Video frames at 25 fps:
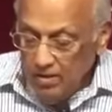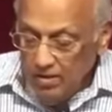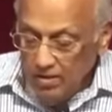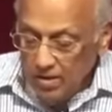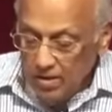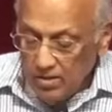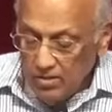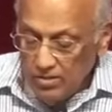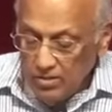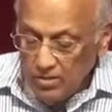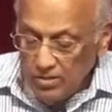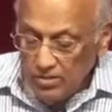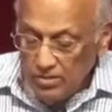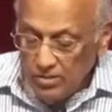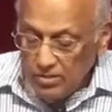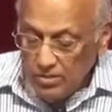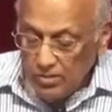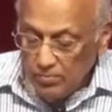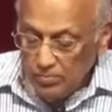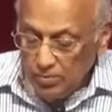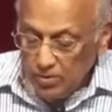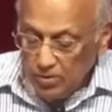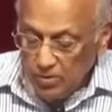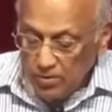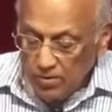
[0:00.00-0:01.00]
that Jesus
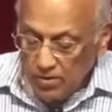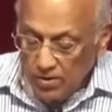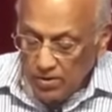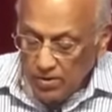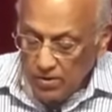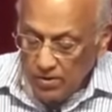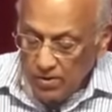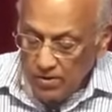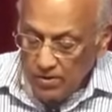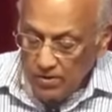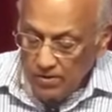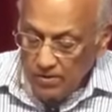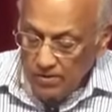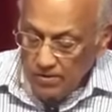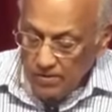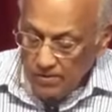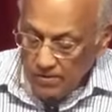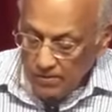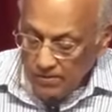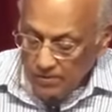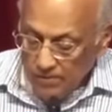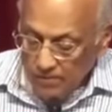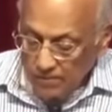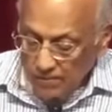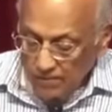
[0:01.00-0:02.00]
spoke
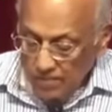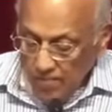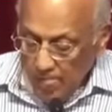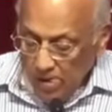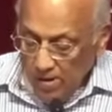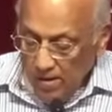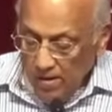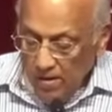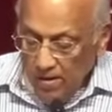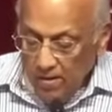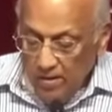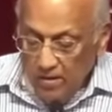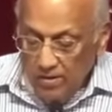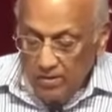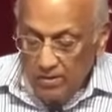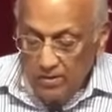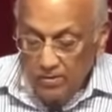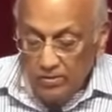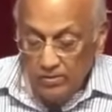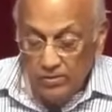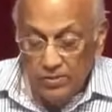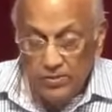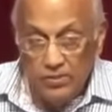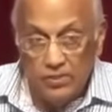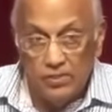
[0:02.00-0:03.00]

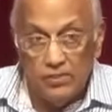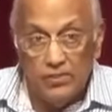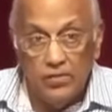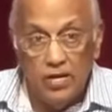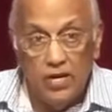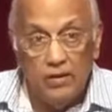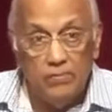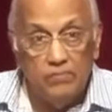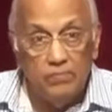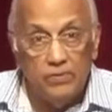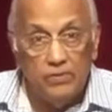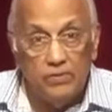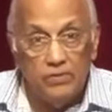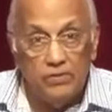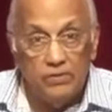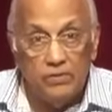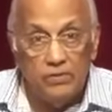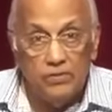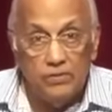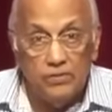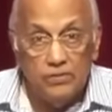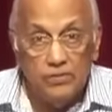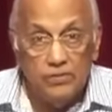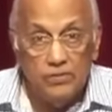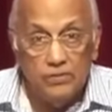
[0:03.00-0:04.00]
to his
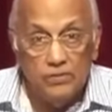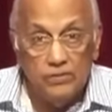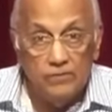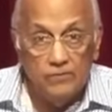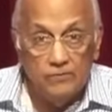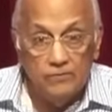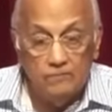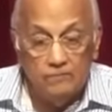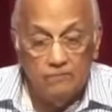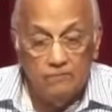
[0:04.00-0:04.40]
disciples